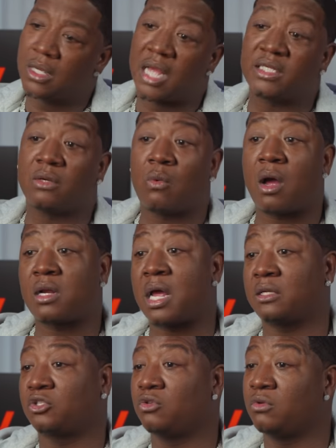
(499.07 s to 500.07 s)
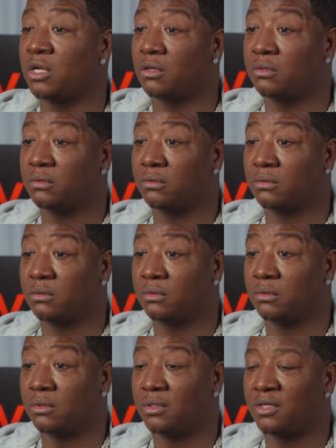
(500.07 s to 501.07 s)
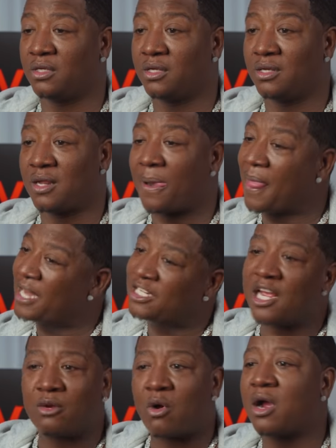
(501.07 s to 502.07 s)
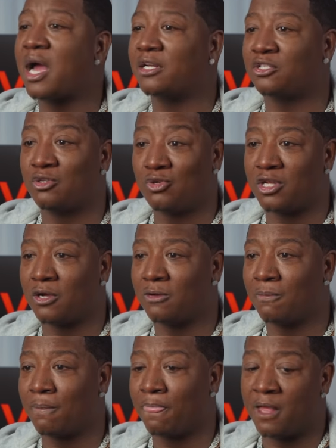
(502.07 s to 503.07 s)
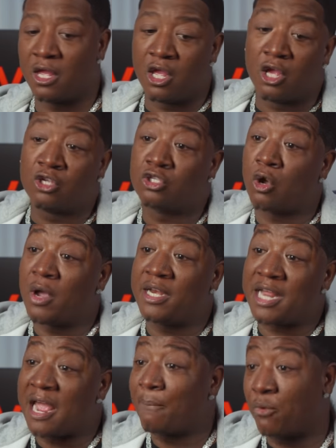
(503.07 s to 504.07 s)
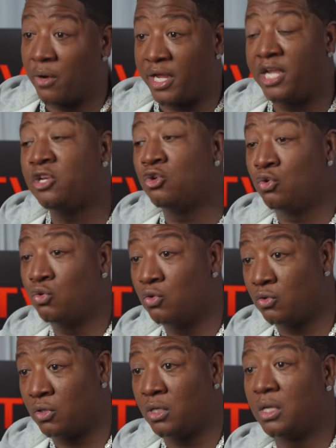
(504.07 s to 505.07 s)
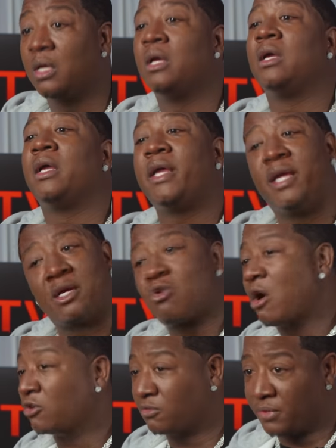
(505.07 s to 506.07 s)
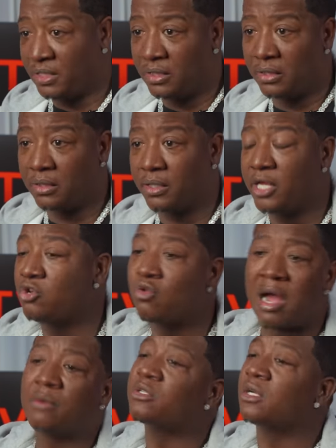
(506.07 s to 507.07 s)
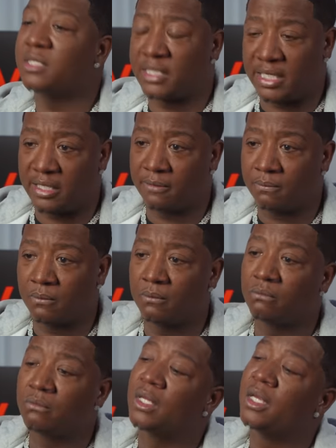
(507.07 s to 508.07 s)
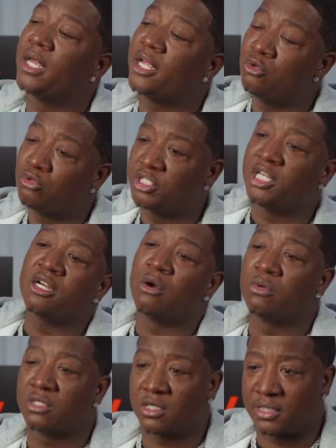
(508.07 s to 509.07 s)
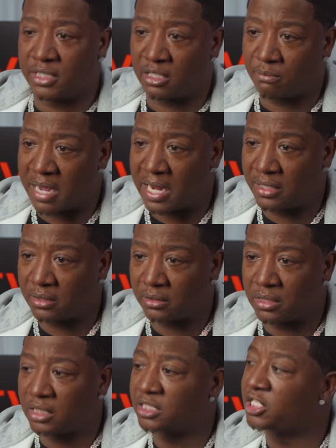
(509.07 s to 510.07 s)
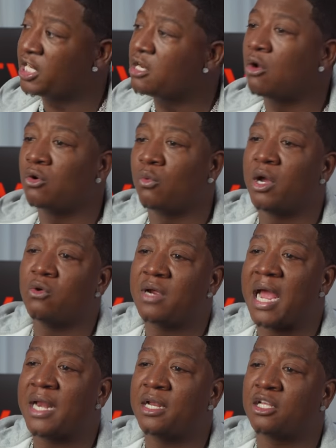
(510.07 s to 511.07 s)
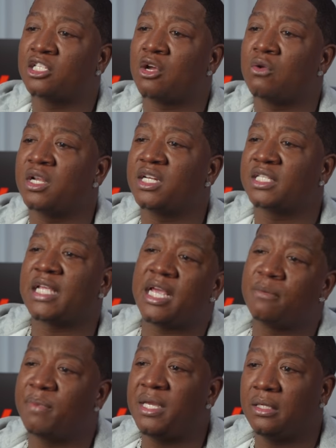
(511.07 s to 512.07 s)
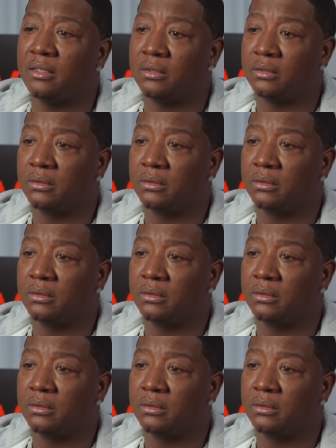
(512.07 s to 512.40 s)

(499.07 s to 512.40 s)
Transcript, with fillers: I just walked out the studio. I just had to walk out the studio. So at that point, he knew he had crossed me. He knew I was upset. He knew Chino was upset about it because Chino the one who got there and told nigga to say the beat.